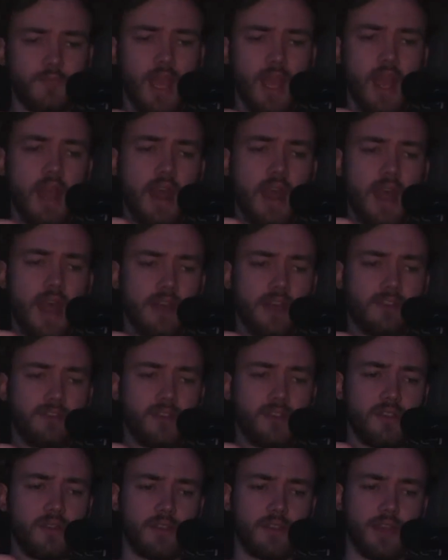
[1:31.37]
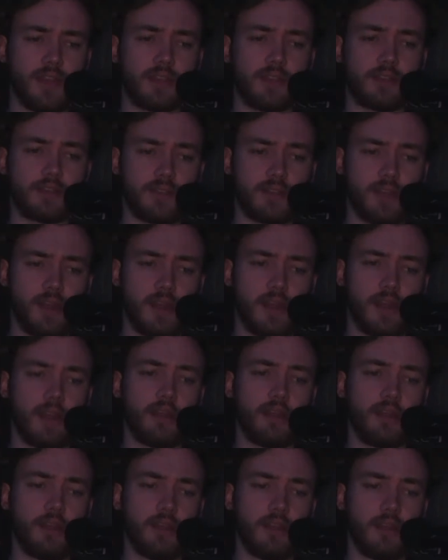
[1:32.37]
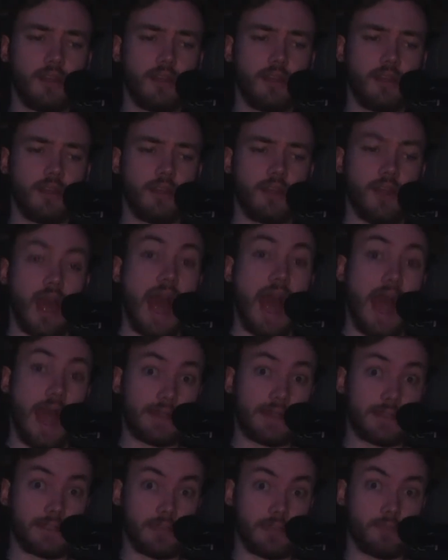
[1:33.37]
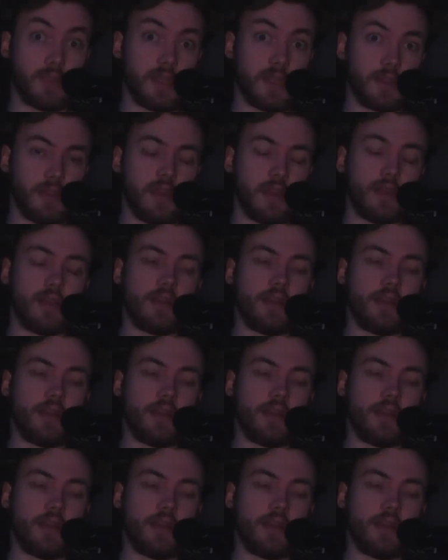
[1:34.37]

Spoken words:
and I had a few things that had to be there.